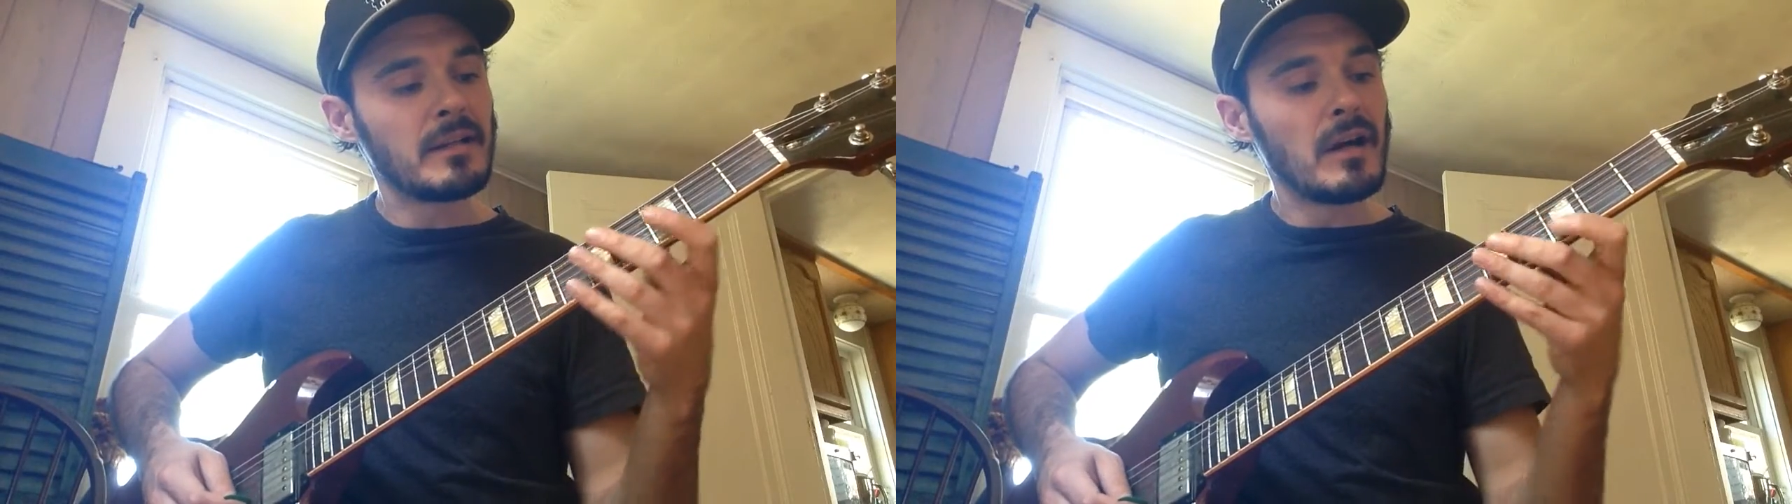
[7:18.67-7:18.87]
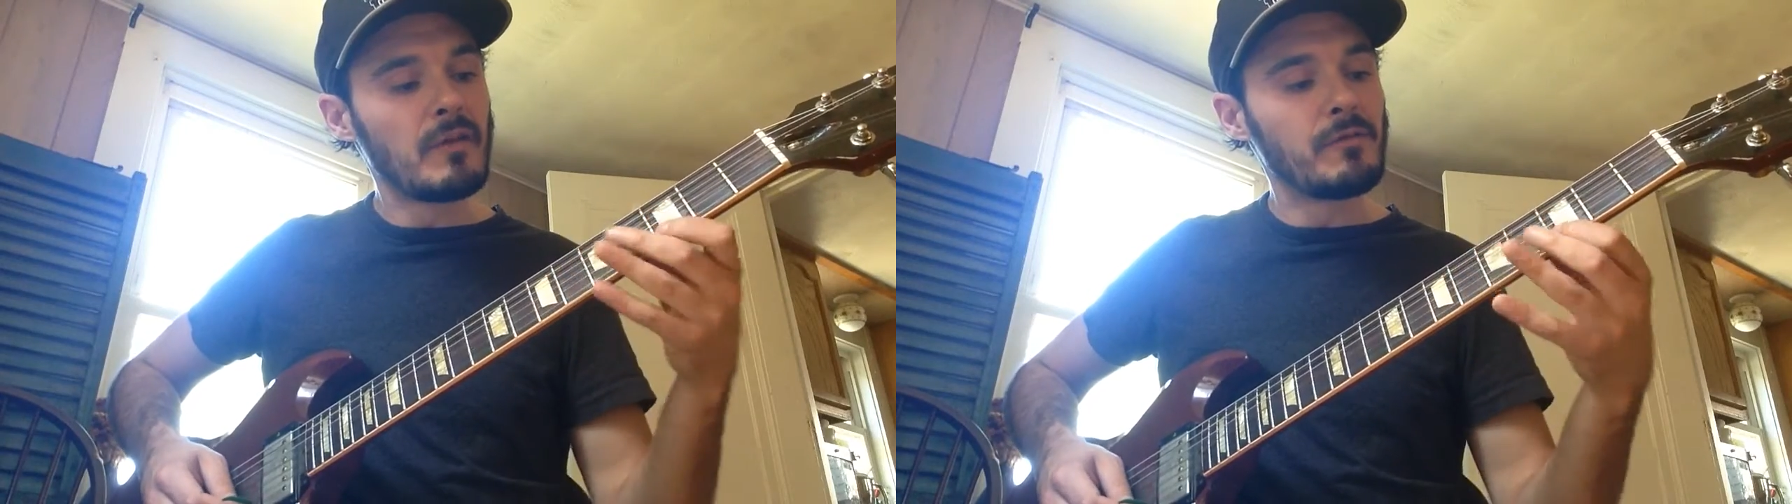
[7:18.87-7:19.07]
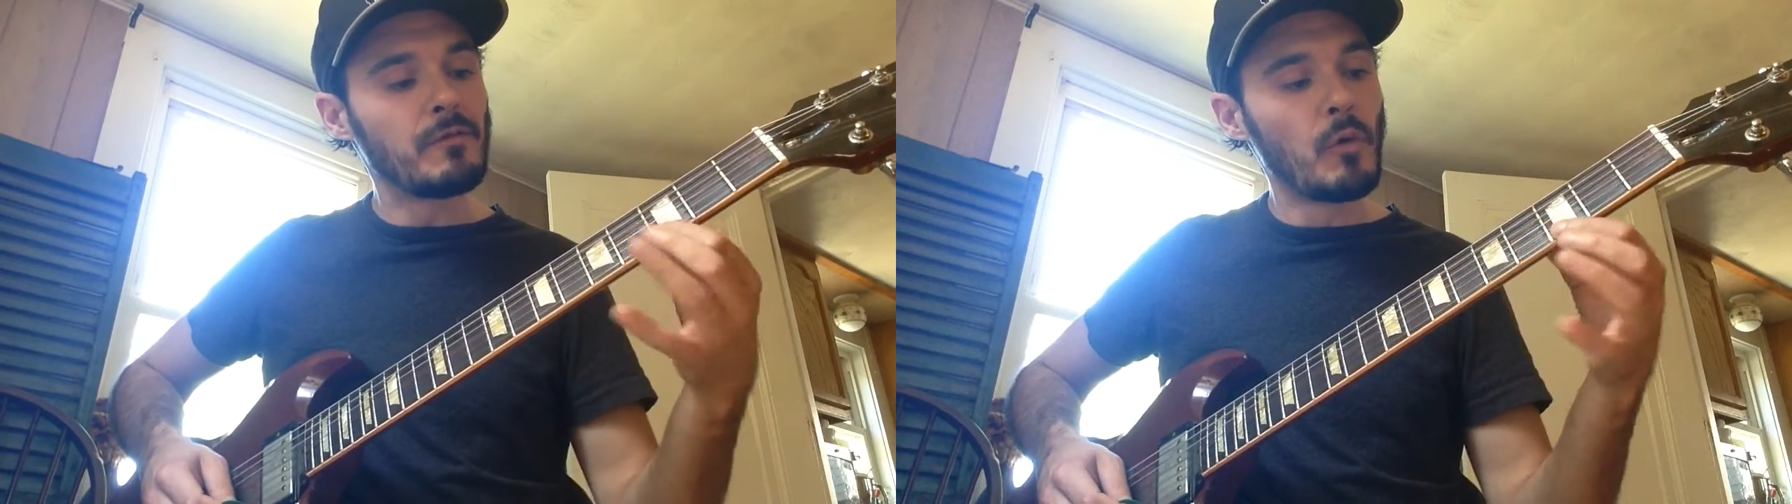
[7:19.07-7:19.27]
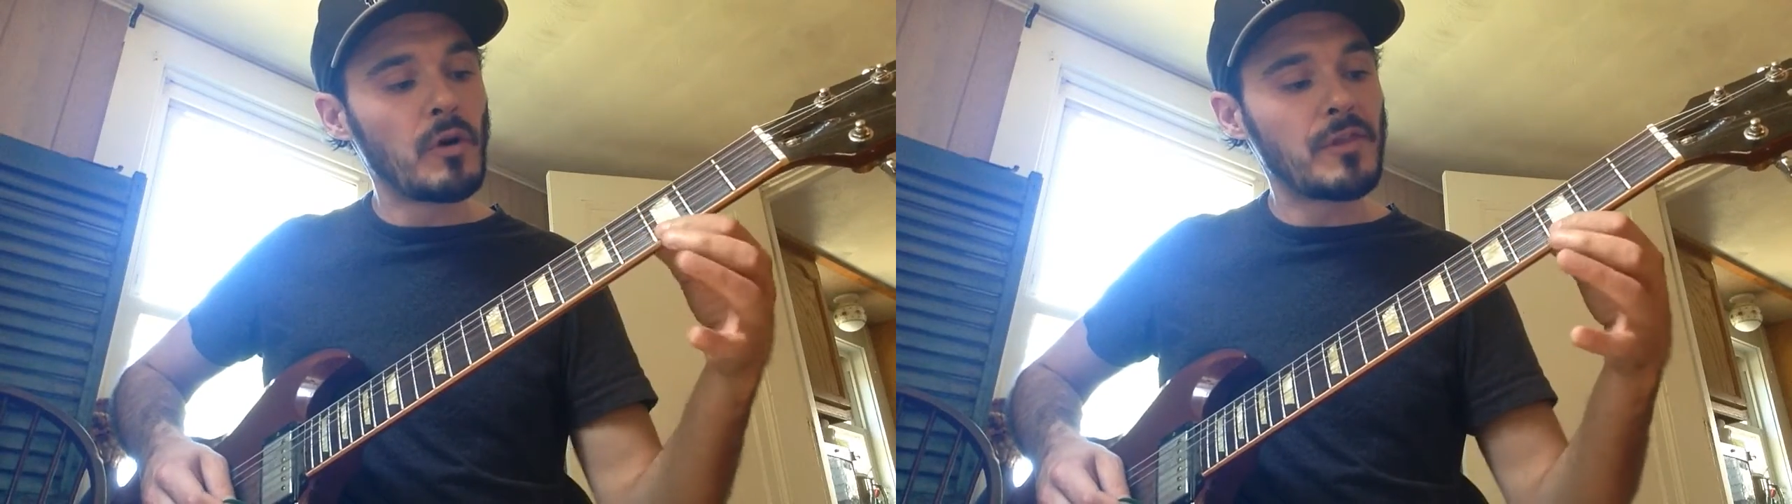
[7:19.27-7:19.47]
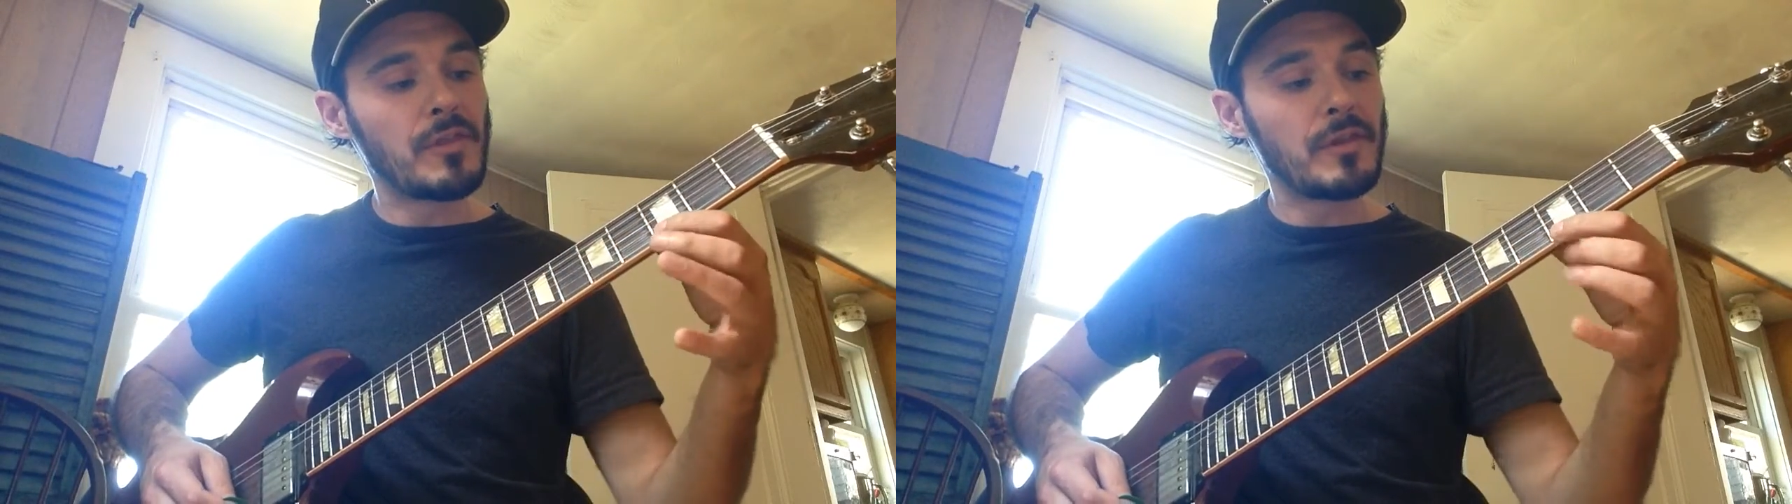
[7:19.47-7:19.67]
a
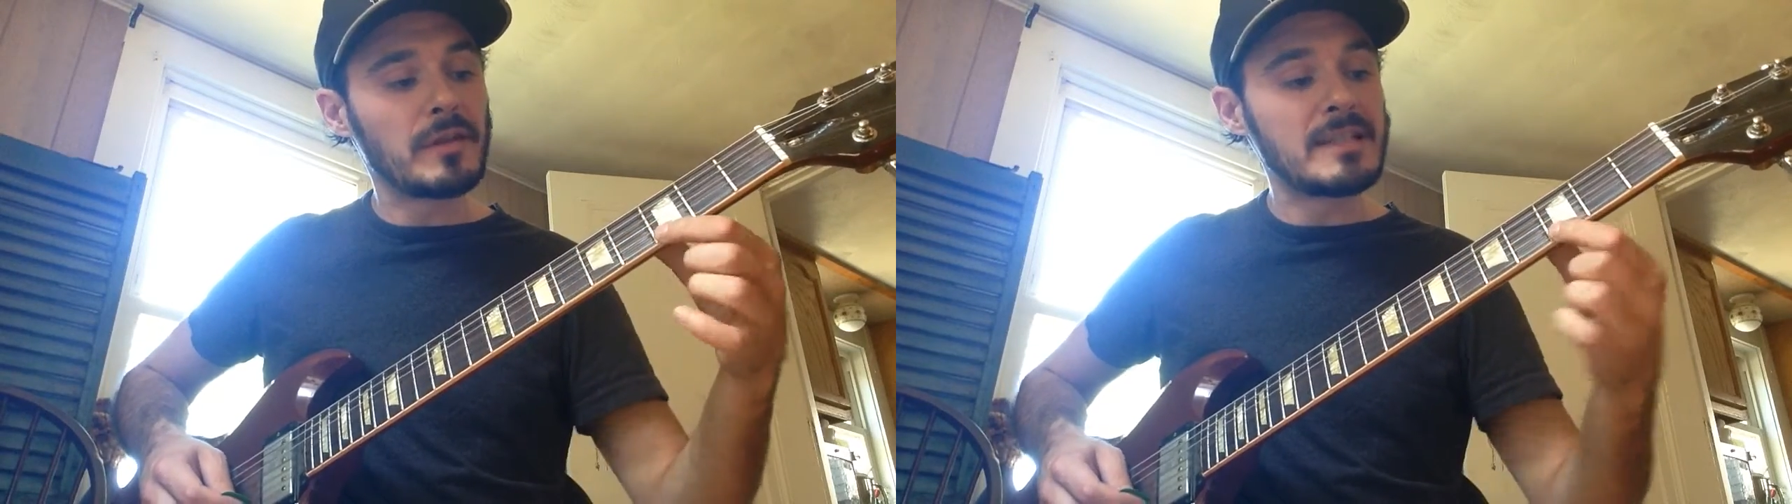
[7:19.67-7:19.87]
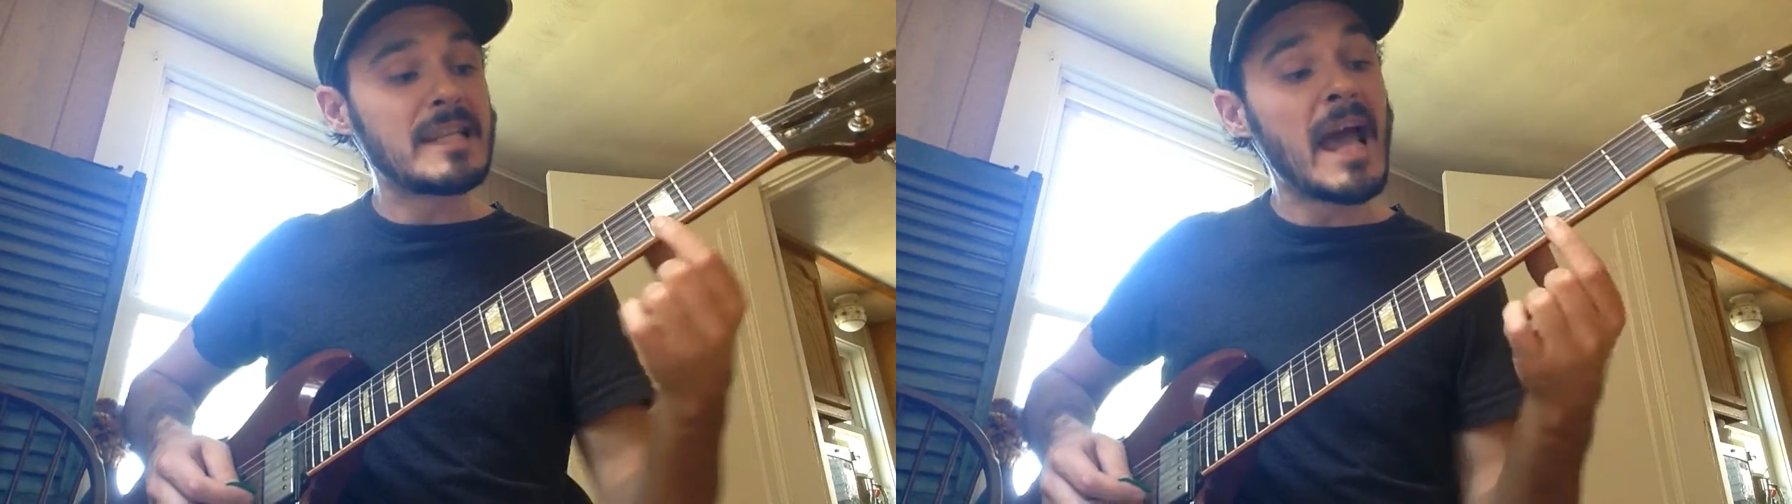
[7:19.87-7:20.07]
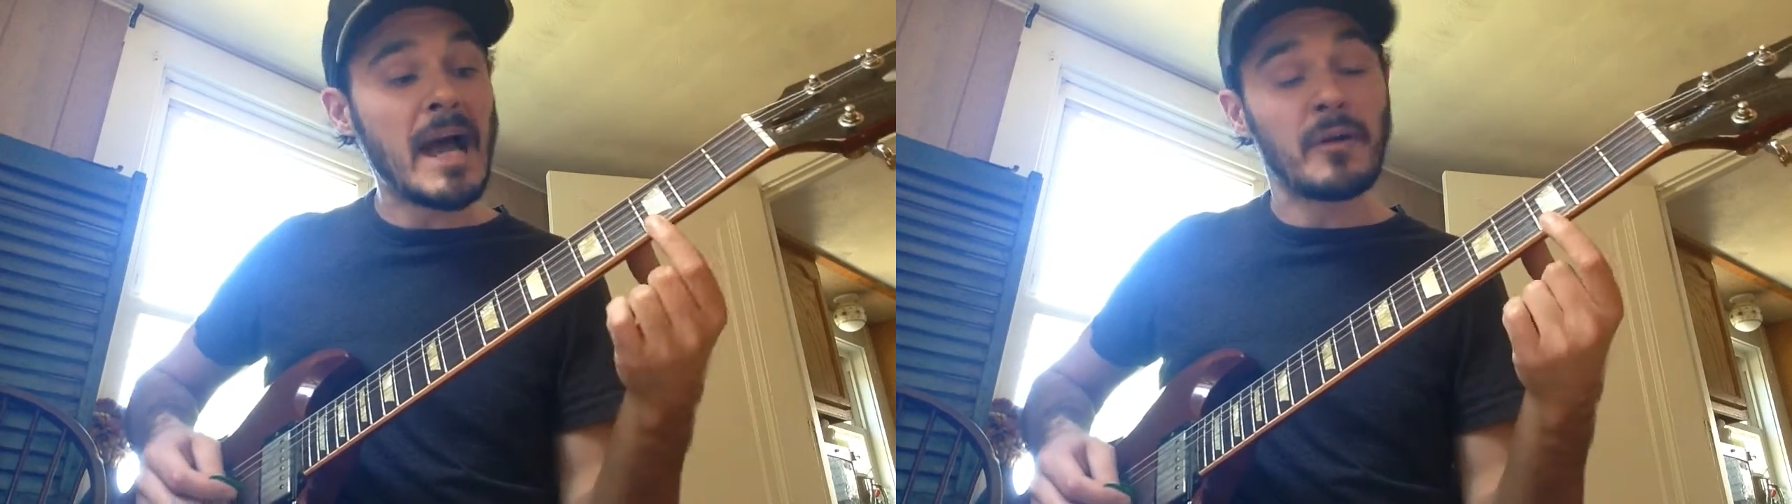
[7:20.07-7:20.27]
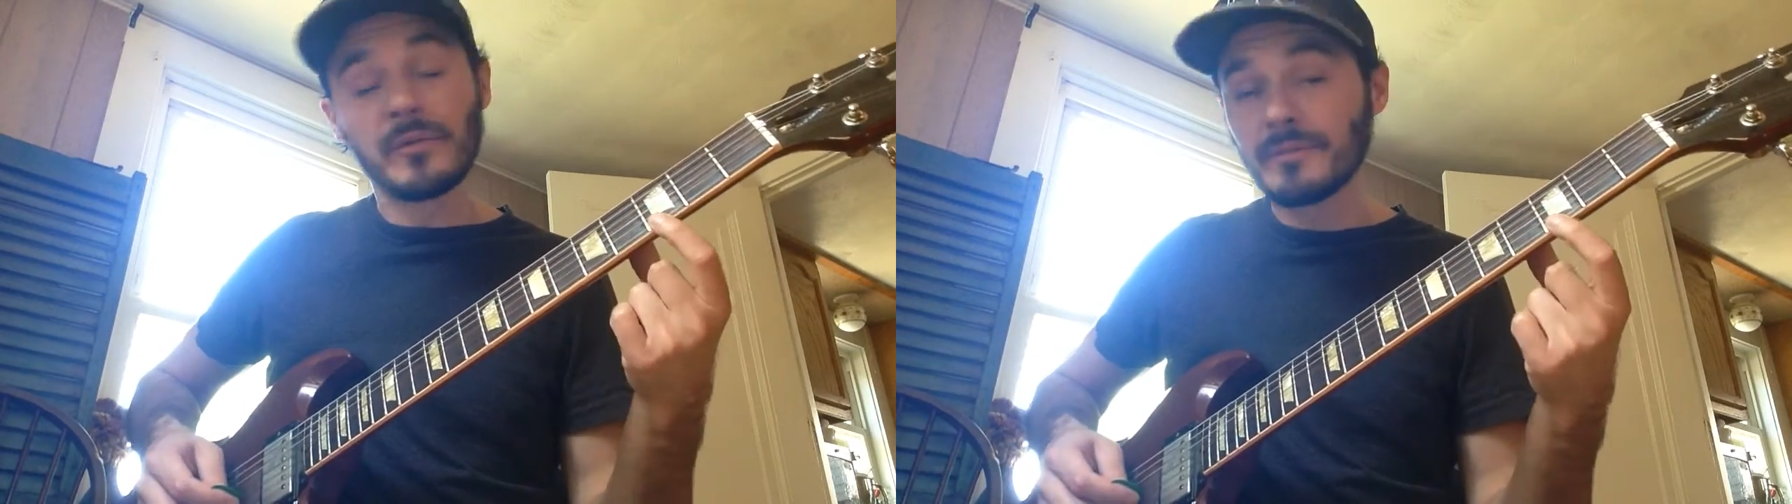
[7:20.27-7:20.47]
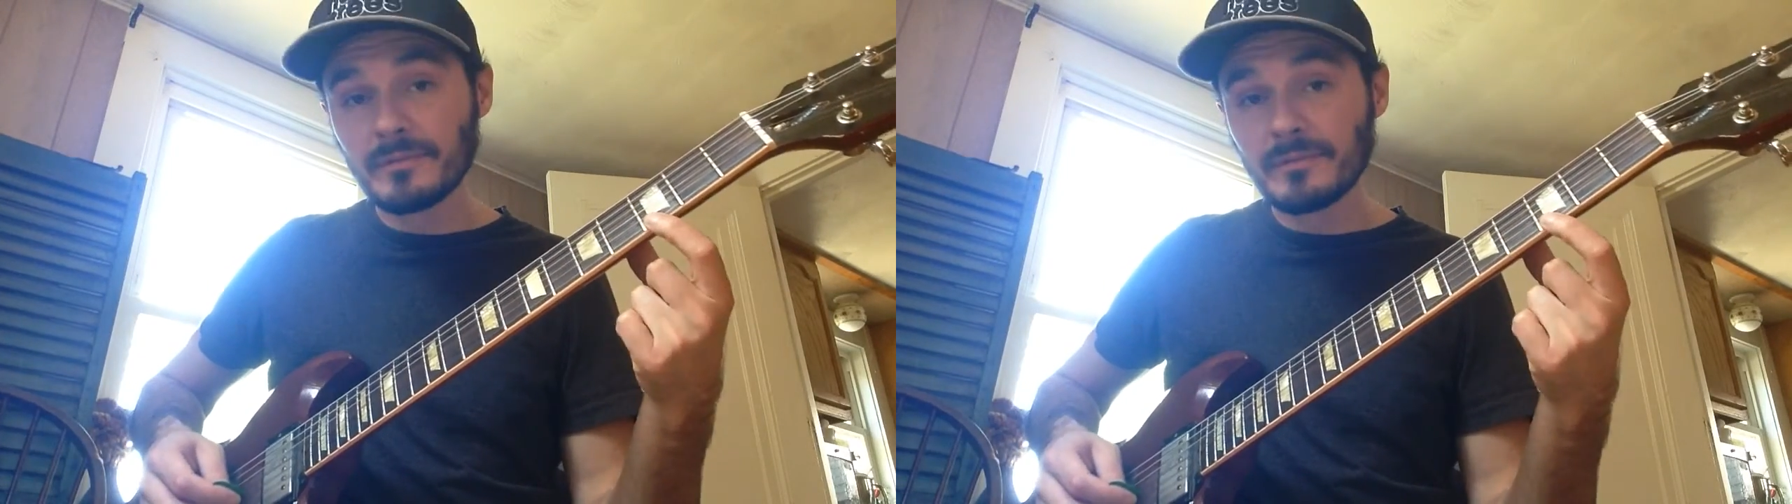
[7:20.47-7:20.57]
fourth down